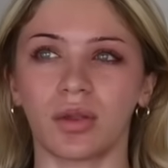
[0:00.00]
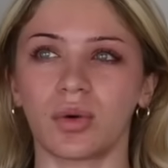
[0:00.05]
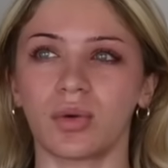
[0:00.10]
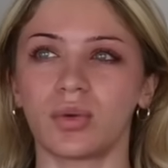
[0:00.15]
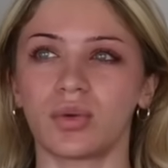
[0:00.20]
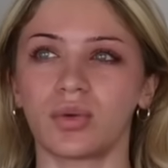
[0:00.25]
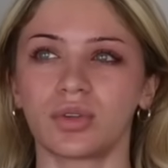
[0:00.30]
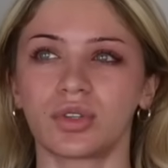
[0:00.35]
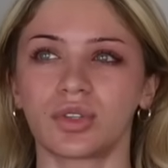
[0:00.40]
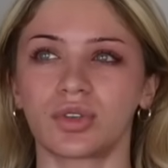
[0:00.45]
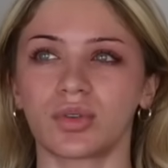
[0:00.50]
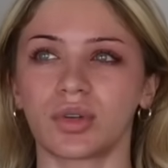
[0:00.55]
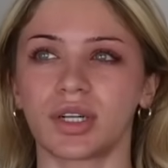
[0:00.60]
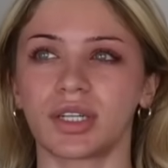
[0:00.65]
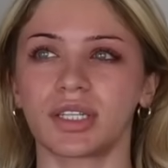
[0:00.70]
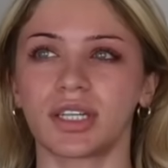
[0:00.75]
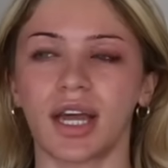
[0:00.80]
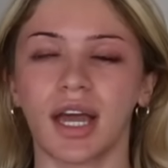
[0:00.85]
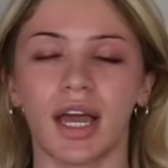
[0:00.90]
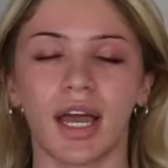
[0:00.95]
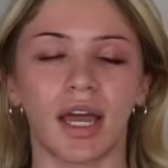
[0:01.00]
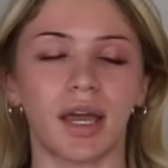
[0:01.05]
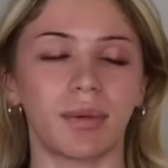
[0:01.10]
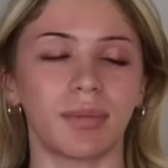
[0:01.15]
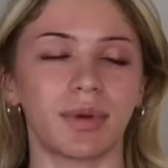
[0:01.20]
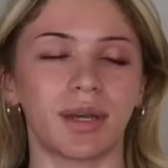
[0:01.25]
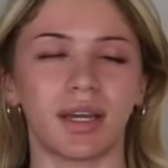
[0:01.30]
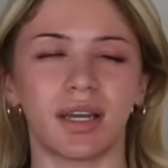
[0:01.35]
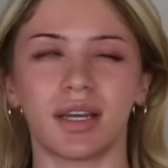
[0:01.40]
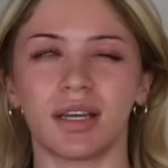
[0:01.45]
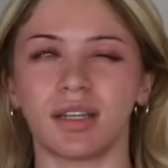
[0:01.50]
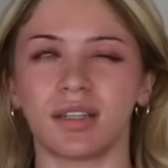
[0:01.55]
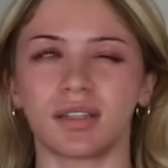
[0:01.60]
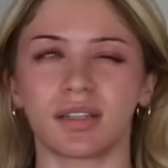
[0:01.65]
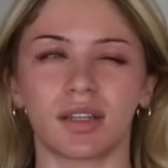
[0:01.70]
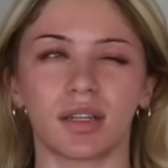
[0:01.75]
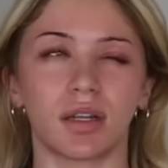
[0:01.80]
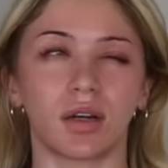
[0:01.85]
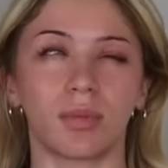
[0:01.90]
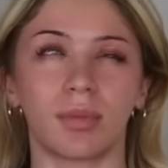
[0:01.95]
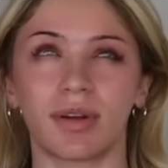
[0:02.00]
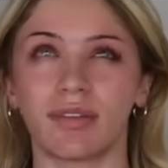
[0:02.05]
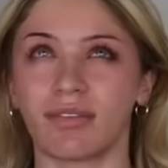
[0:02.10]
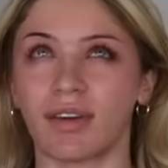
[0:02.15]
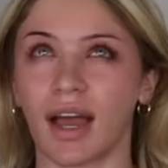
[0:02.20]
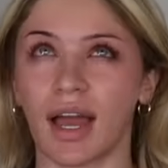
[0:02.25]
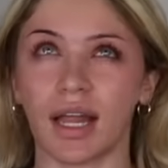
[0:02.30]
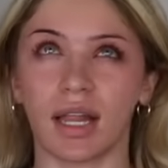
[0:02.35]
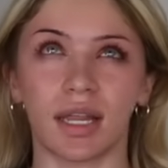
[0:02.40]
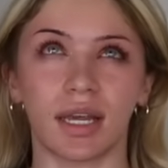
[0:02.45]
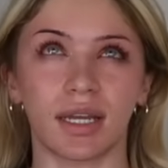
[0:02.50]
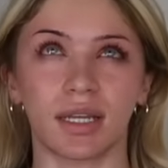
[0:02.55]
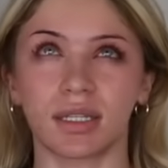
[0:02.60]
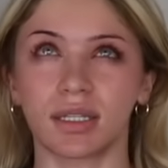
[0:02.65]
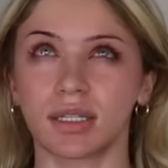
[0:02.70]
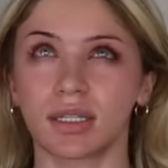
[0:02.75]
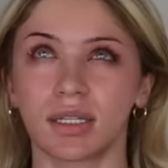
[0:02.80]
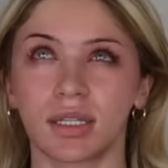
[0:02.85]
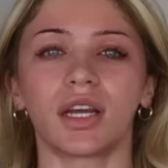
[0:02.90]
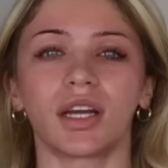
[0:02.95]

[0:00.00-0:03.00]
The whole story time is a little bit violent.